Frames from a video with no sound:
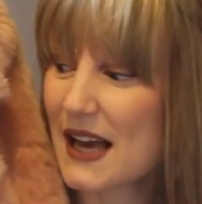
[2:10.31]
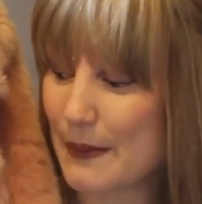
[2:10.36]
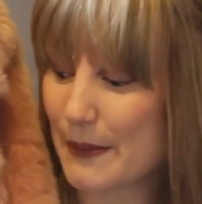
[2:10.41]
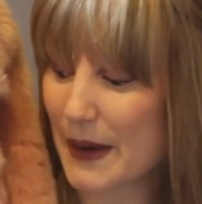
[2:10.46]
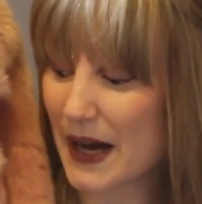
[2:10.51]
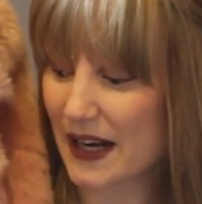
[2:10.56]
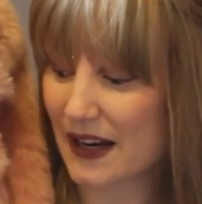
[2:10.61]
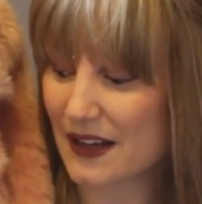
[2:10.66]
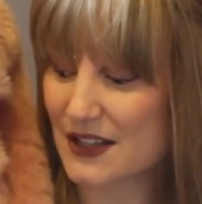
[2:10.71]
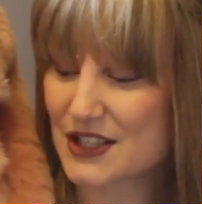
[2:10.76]

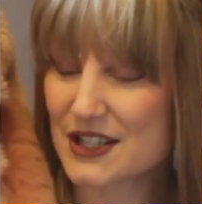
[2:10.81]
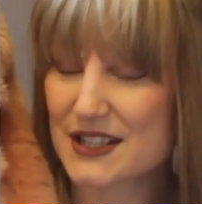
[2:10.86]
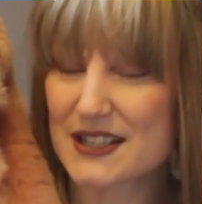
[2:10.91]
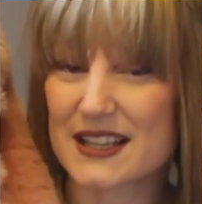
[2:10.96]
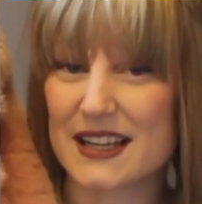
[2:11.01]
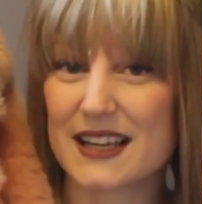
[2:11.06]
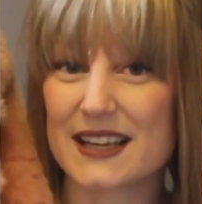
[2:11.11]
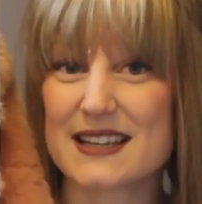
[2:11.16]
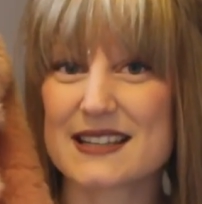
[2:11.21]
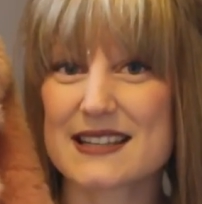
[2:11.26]
and I
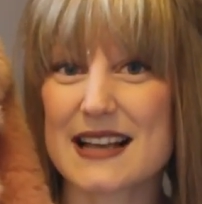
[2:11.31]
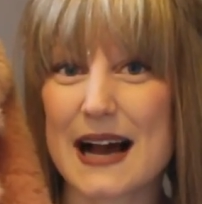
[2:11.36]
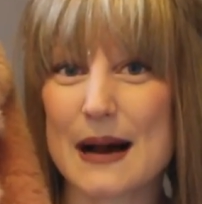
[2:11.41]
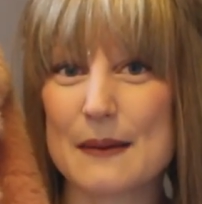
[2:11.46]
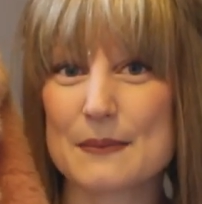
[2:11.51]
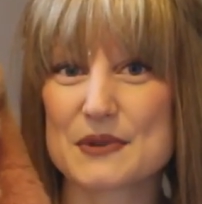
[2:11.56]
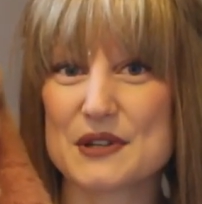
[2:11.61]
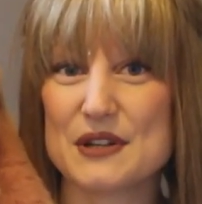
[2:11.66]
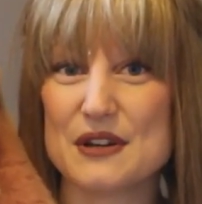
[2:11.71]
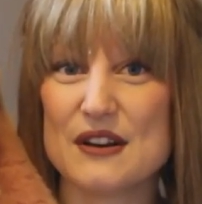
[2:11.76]
just think it's
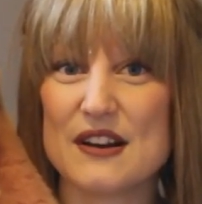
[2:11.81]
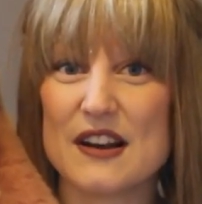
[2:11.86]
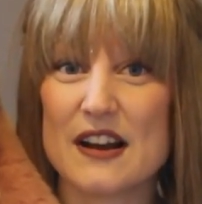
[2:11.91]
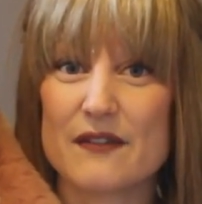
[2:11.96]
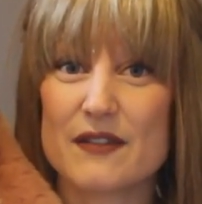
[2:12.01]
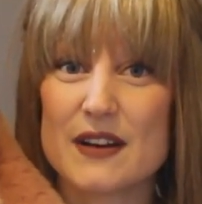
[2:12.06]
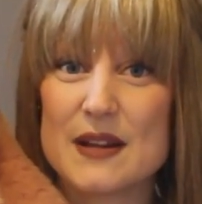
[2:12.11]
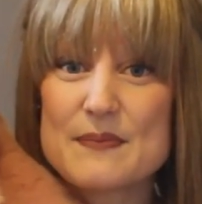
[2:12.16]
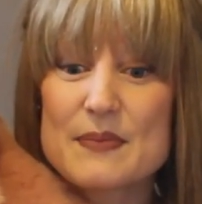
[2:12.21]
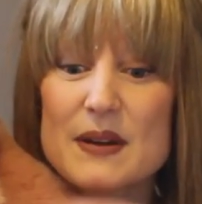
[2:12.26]
absolutely
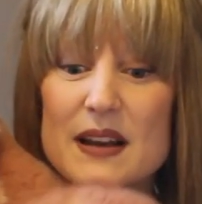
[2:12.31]
lovely.